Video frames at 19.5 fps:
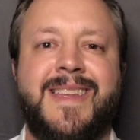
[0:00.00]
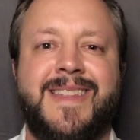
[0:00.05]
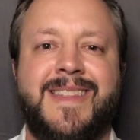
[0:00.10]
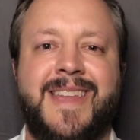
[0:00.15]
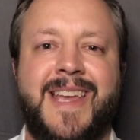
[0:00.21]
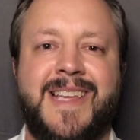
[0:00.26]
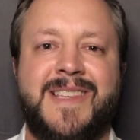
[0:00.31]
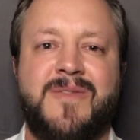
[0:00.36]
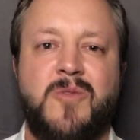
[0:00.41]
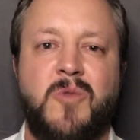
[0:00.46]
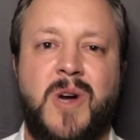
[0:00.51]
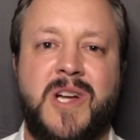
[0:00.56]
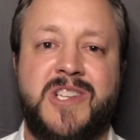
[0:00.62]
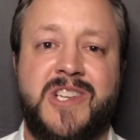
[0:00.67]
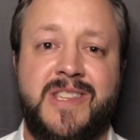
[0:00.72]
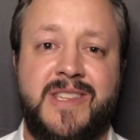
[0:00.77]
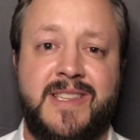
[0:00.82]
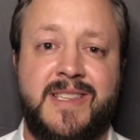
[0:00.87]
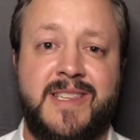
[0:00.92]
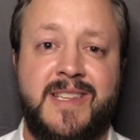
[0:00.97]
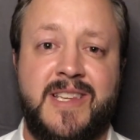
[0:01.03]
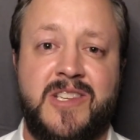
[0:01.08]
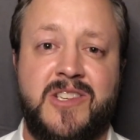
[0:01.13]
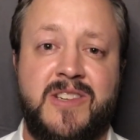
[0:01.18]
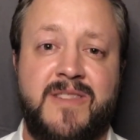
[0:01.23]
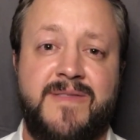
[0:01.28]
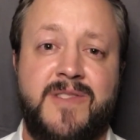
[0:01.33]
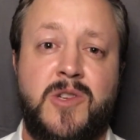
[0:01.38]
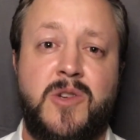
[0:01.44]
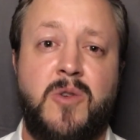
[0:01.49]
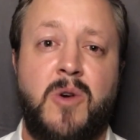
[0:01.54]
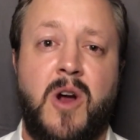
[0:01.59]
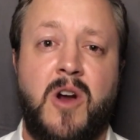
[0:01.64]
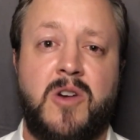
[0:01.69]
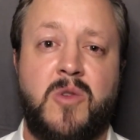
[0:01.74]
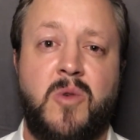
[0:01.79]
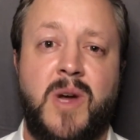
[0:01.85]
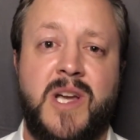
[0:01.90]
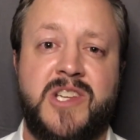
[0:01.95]
Thanks for watching this edition of Two
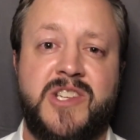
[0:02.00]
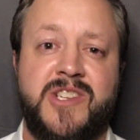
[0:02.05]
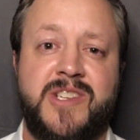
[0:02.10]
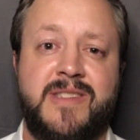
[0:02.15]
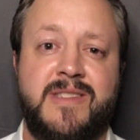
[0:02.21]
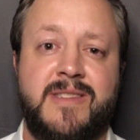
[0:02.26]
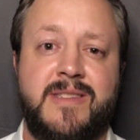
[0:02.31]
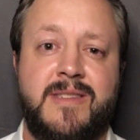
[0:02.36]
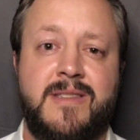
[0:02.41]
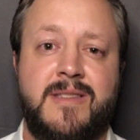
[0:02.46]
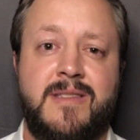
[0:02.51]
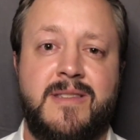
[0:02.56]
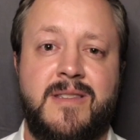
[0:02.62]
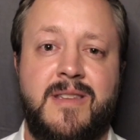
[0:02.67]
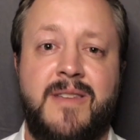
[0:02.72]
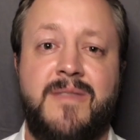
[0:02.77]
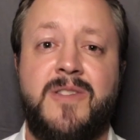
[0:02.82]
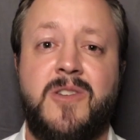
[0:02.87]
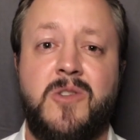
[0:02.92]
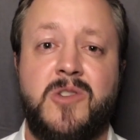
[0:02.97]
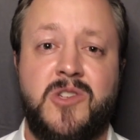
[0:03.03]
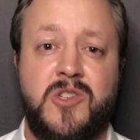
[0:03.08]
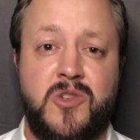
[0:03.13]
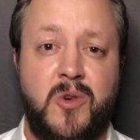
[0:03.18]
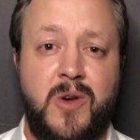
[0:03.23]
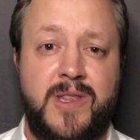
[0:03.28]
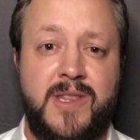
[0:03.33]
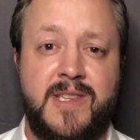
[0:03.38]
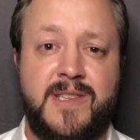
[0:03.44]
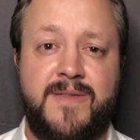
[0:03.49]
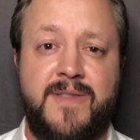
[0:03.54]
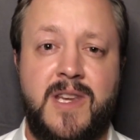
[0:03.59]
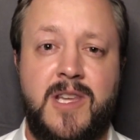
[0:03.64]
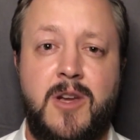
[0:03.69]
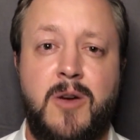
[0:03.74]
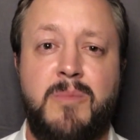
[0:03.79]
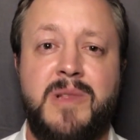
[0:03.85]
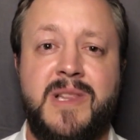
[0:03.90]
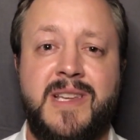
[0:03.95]
Hard Questions. If you enjoyed this
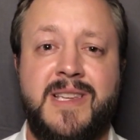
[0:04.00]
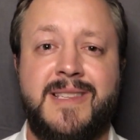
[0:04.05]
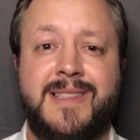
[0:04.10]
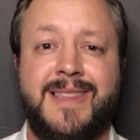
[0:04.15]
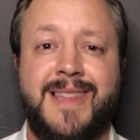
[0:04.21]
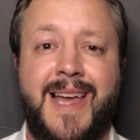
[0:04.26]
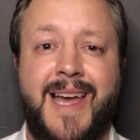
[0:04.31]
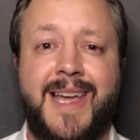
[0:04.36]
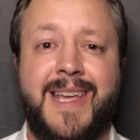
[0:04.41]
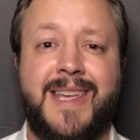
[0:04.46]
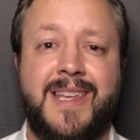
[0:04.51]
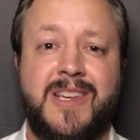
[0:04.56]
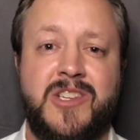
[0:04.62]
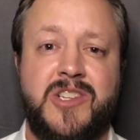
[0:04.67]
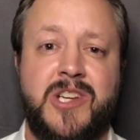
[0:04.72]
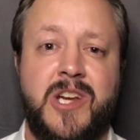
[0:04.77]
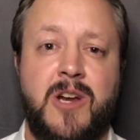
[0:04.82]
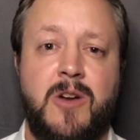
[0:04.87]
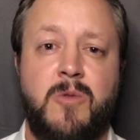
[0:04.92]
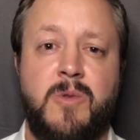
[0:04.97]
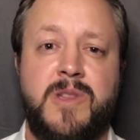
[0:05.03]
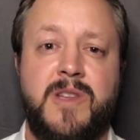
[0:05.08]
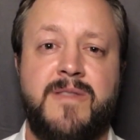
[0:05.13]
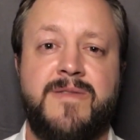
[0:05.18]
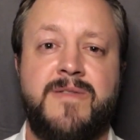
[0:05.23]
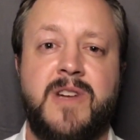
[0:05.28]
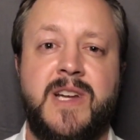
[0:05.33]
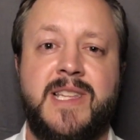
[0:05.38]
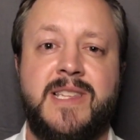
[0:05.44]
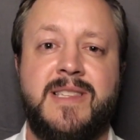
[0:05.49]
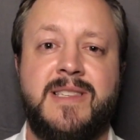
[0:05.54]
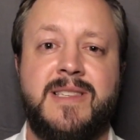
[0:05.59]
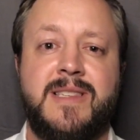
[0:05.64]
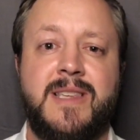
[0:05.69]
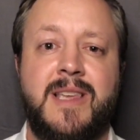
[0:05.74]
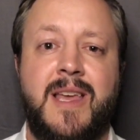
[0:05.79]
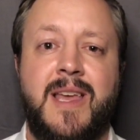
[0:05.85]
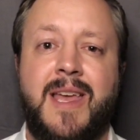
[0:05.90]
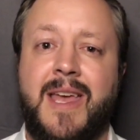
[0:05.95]
video, please like and share it with your
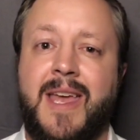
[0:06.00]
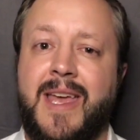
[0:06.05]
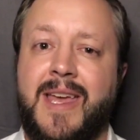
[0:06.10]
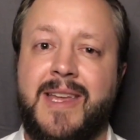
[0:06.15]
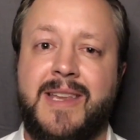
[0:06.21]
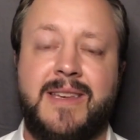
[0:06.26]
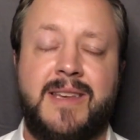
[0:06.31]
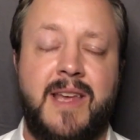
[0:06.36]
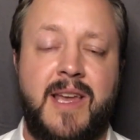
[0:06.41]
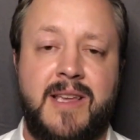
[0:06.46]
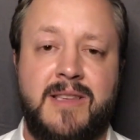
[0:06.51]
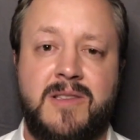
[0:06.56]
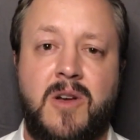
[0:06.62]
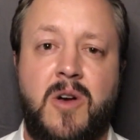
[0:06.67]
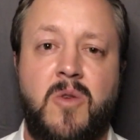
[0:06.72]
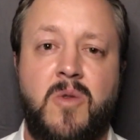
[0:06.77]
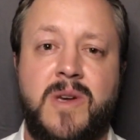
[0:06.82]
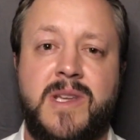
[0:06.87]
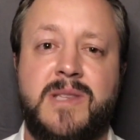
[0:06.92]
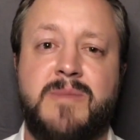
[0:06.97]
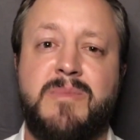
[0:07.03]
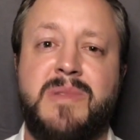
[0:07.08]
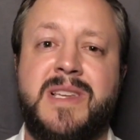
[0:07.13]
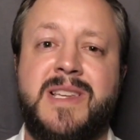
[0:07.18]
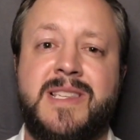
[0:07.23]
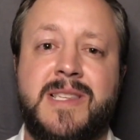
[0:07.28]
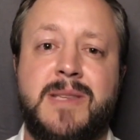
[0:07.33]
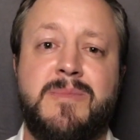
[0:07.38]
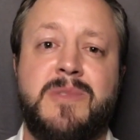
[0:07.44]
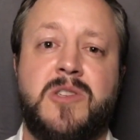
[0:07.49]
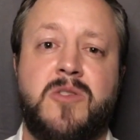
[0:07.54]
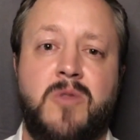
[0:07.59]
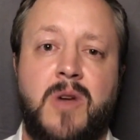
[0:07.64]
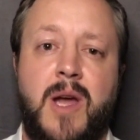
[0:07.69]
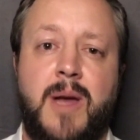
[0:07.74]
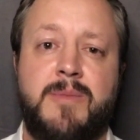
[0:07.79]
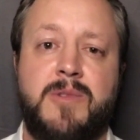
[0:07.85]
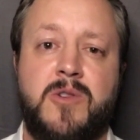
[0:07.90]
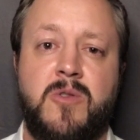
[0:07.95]
friends. And as always, please
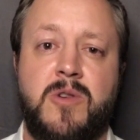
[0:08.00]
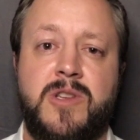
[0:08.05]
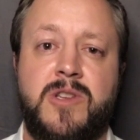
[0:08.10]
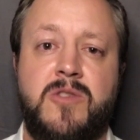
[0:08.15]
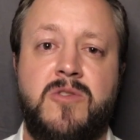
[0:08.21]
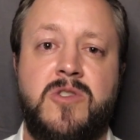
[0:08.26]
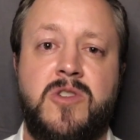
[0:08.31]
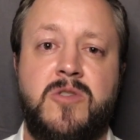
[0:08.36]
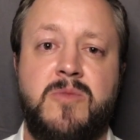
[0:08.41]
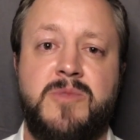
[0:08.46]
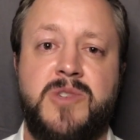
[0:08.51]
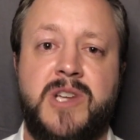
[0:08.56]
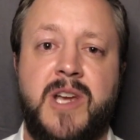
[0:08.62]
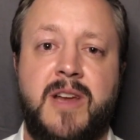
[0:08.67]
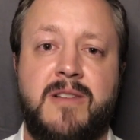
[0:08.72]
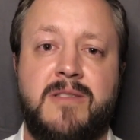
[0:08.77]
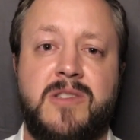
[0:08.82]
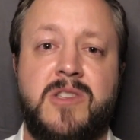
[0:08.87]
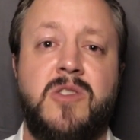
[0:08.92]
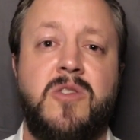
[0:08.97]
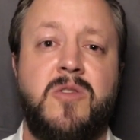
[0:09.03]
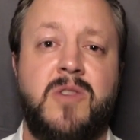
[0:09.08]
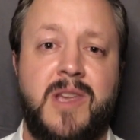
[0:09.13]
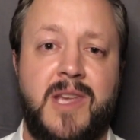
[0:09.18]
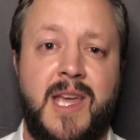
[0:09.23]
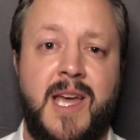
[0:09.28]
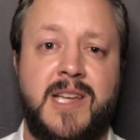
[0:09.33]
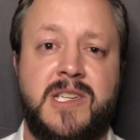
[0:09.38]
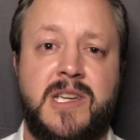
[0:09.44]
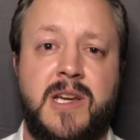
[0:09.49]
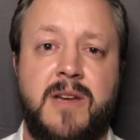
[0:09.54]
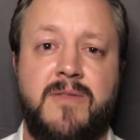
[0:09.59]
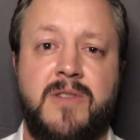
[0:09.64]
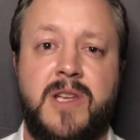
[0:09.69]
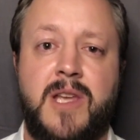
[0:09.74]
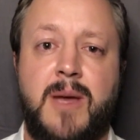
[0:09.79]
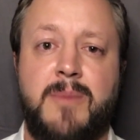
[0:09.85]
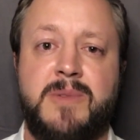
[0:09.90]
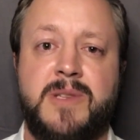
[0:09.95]
subscribe to our YouTube channel so you can catch
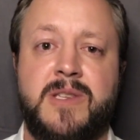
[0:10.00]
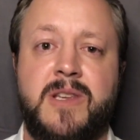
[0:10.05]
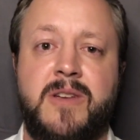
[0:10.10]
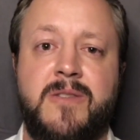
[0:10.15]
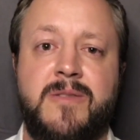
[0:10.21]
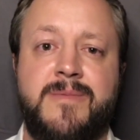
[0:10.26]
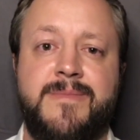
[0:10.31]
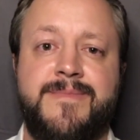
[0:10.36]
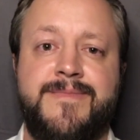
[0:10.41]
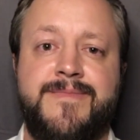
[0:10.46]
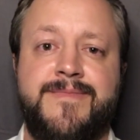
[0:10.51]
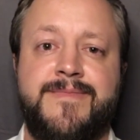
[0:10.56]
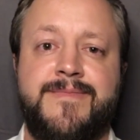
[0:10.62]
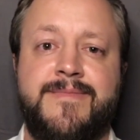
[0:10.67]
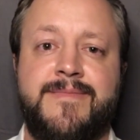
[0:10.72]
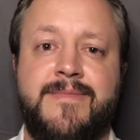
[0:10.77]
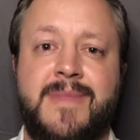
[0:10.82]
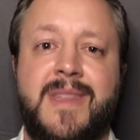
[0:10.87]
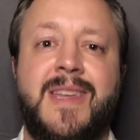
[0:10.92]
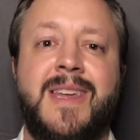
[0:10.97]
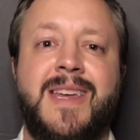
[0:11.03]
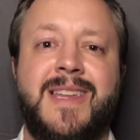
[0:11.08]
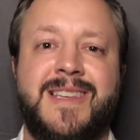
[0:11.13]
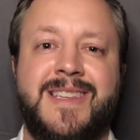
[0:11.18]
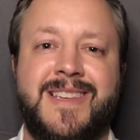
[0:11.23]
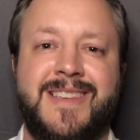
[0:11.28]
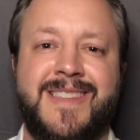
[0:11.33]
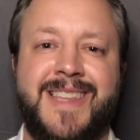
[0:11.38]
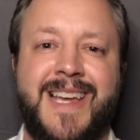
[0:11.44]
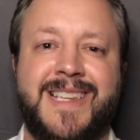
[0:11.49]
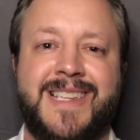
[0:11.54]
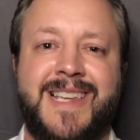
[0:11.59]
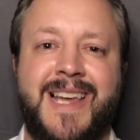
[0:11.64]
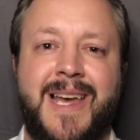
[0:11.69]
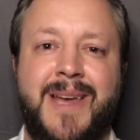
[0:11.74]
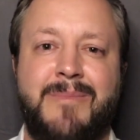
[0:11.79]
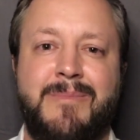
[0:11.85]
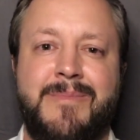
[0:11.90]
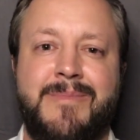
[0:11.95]
every episode. Until next
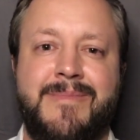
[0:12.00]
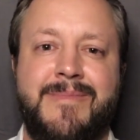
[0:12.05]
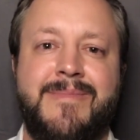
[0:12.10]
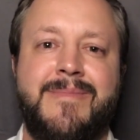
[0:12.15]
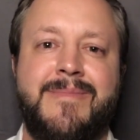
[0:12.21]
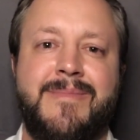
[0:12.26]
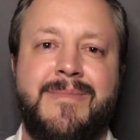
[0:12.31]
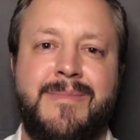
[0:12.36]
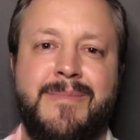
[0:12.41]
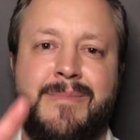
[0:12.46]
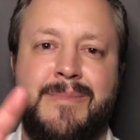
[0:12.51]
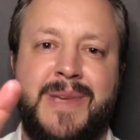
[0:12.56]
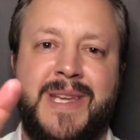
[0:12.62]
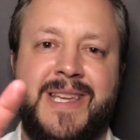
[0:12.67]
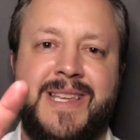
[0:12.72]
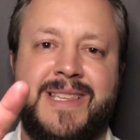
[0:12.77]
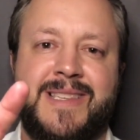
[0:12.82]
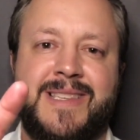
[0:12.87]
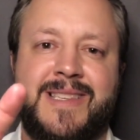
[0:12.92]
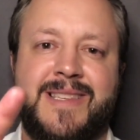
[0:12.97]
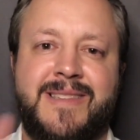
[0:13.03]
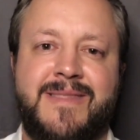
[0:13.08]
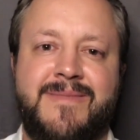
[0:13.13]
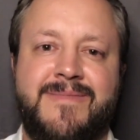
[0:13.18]
time, peace.